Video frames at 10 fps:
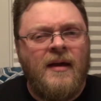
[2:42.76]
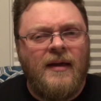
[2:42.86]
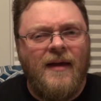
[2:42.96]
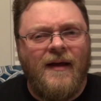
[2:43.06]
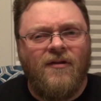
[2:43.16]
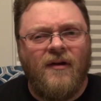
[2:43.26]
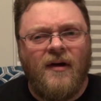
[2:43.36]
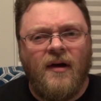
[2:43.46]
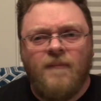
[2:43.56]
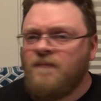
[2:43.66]
yeah, that's
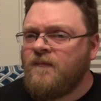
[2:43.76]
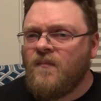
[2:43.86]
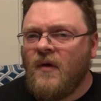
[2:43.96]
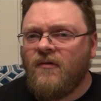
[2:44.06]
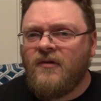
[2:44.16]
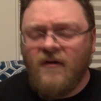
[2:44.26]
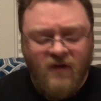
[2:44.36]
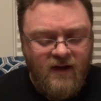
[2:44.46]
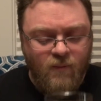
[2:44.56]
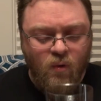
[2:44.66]
a it's
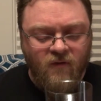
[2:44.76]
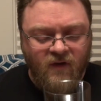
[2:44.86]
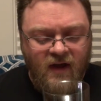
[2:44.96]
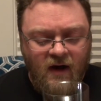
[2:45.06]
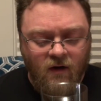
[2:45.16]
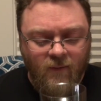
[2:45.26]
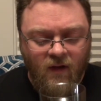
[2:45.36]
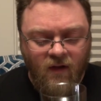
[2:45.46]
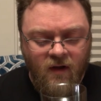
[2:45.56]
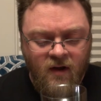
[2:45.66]
definitely more of a
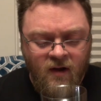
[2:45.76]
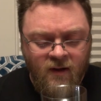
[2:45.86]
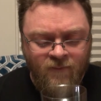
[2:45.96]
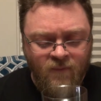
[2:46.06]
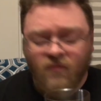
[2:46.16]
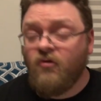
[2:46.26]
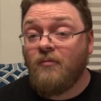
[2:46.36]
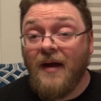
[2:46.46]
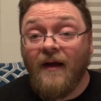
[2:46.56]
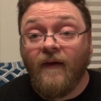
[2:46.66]
caramel
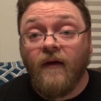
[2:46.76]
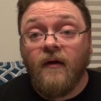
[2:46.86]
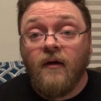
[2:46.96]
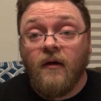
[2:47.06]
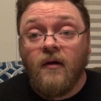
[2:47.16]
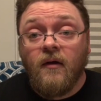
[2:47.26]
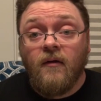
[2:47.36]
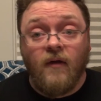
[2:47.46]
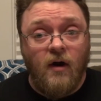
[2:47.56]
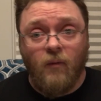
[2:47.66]
smell,
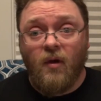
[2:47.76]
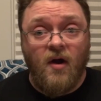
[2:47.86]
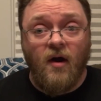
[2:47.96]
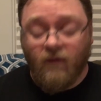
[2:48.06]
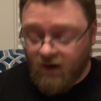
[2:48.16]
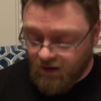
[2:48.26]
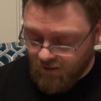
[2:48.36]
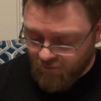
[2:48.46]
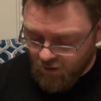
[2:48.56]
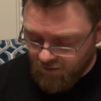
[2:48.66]
the caramel coloring,
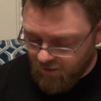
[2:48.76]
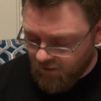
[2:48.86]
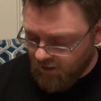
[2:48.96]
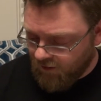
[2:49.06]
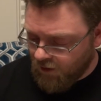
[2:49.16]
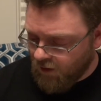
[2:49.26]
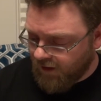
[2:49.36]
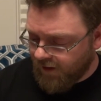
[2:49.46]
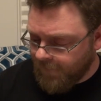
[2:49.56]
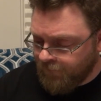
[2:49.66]
of course, in the in the
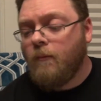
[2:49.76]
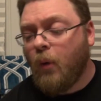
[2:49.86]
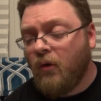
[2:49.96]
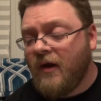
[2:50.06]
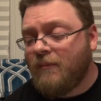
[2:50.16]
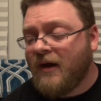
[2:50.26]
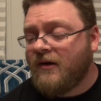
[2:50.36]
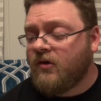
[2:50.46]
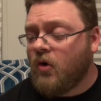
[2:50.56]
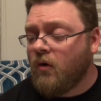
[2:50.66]
cola there. Boldly
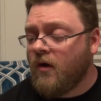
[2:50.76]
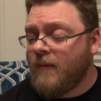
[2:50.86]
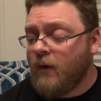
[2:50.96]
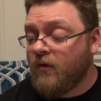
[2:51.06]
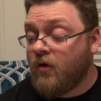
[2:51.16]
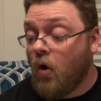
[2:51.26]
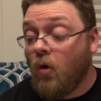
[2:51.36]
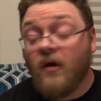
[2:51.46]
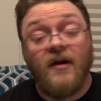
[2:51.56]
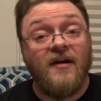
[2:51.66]
blended cola made with
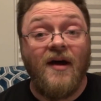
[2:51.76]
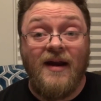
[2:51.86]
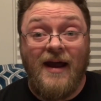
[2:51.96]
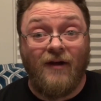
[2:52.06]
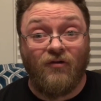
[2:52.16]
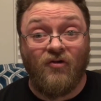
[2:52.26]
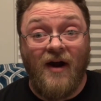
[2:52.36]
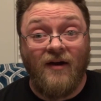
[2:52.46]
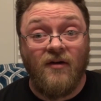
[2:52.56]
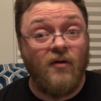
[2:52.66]
kola nut
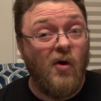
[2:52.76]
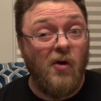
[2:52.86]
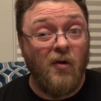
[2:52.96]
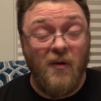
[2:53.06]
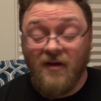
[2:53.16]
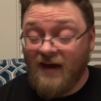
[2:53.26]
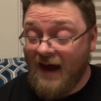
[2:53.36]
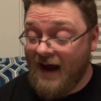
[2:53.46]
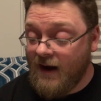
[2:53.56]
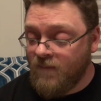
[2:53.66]
extract, cola with a
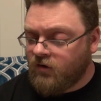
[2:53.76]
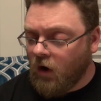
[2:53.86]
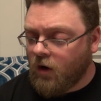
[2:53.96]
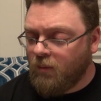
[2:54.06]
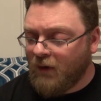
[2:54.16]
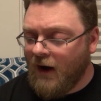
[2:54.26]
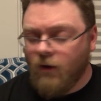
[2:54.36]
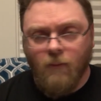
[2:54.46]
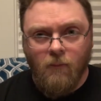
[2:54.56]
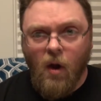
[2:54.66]
K, dark
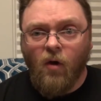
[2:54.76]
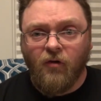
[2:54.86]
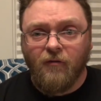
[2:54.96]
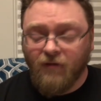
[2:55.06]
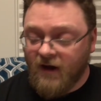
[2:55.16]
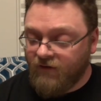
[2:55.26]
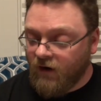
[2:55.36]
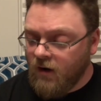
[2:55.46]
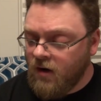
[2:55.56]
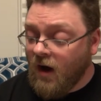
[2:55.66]
brown malt
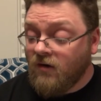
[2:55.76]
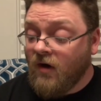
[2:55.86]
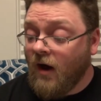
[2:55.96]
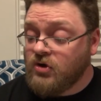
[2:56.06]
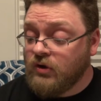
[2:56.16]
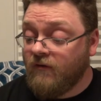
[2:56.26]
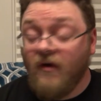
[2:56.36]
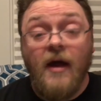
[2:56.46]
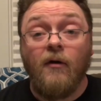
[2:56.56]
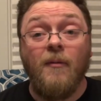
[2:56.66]
flavor, a touch of
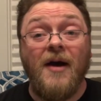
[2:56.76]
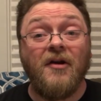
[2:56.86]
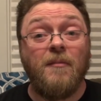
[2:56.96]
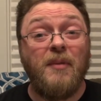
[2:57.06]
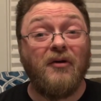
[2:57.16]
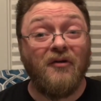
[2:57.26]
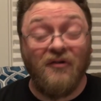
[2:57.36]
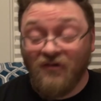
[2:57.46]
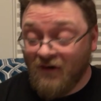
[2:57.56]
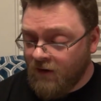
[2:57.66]
aromatic
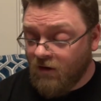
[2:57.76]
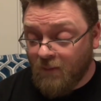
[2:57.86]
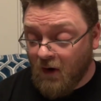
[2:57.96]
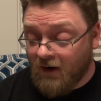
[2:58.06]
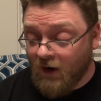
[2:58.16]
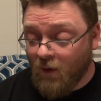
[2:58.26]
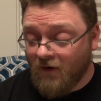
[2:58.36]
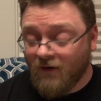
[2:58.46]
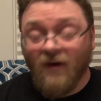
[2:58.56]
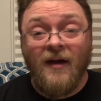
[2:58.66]
bitters, sparkling
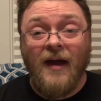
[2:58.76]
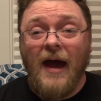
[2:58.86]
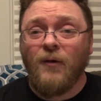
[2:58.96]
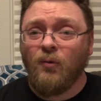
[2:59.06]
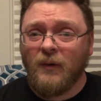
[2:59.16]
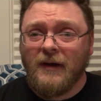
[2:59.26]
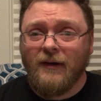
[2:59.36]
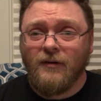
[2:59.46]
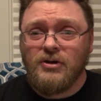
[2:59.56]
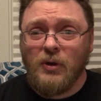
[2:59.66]
water, and
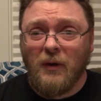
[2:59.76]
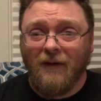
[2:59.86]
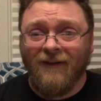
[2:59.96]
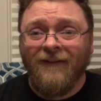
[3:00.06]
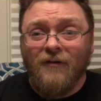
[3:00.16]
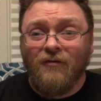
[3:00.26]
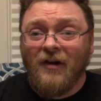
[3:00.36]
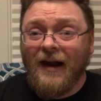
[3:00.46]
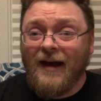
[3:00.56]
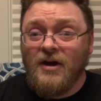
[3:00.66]
real sugar. I
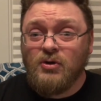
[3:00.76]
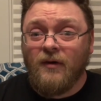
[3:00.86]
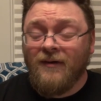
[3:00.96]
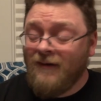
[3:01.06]
feel like I should